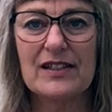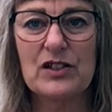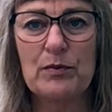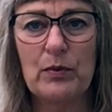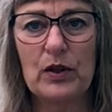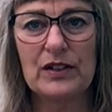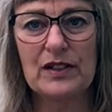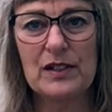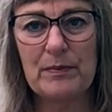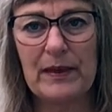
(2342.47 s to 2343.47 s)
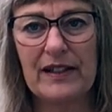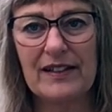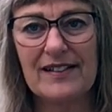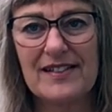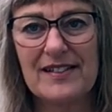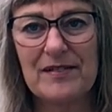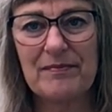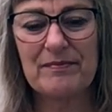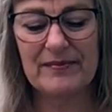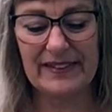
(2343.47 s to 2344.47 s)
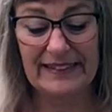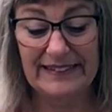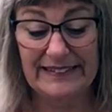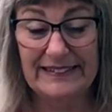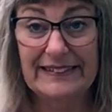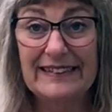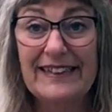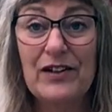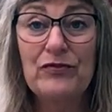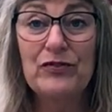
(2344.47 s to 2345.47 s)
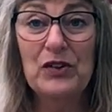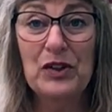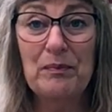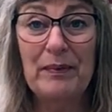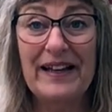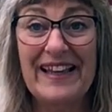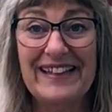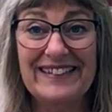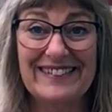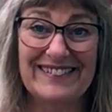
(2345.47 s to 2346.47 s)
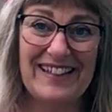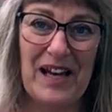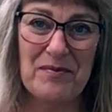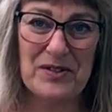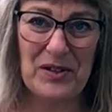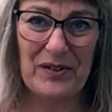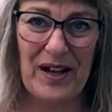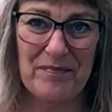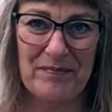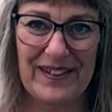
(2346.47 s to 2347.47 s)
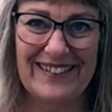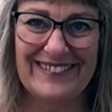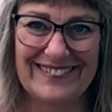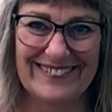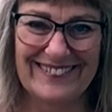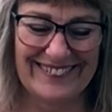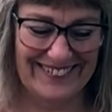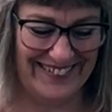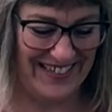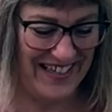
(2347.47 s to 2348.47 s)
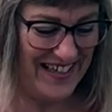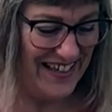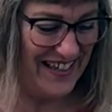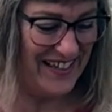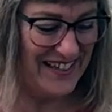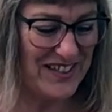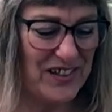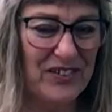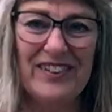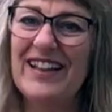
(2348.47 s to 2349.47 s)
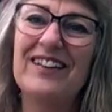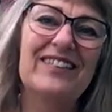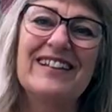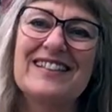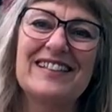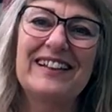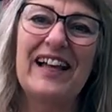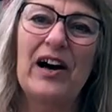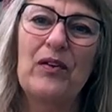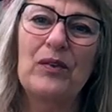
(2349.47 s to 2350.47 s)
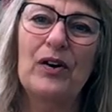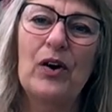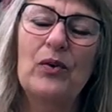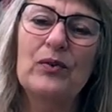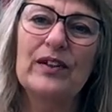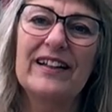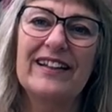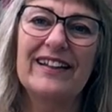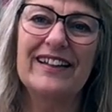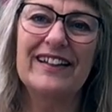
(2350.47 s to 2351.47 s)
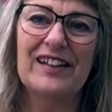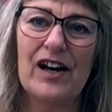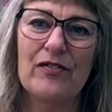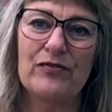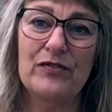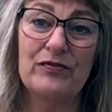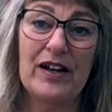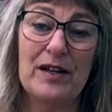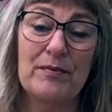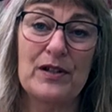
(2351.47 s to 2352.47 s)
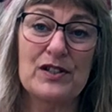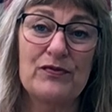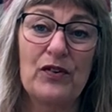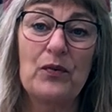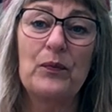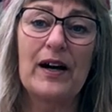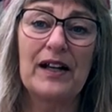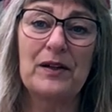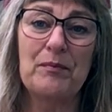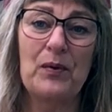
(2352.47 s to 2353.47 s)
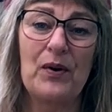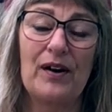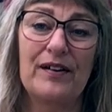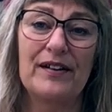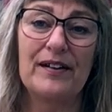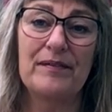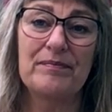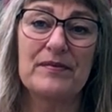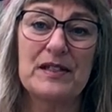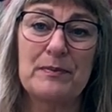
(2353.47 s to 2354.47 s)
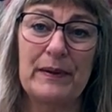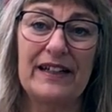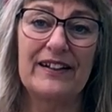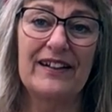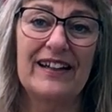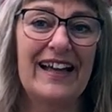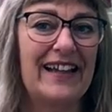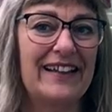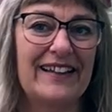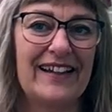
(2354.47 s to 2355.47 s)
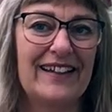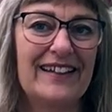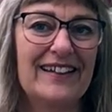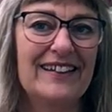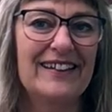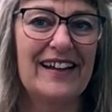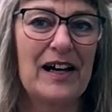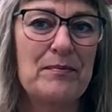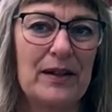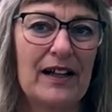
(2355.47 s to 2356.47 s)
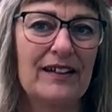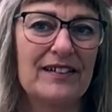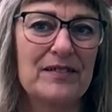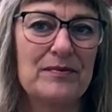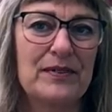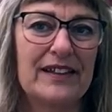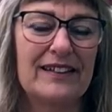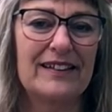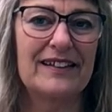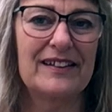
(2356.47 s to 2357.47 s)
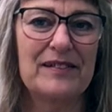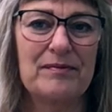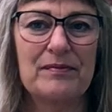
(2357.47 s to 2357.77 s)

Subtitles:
supported spindles. A full plate, I'm so happy. So there is now only enough fibers for one more spindle, and then I'm done with the